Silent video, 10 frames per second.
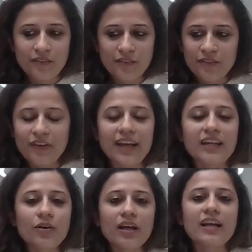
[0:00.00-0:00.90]
find
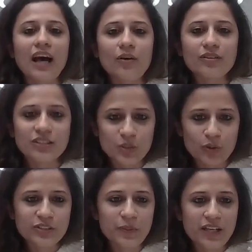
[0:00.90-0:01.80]
out around this whole
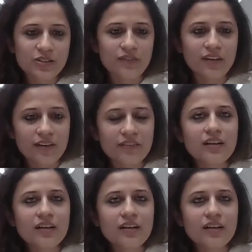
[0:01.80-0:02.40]
space of love?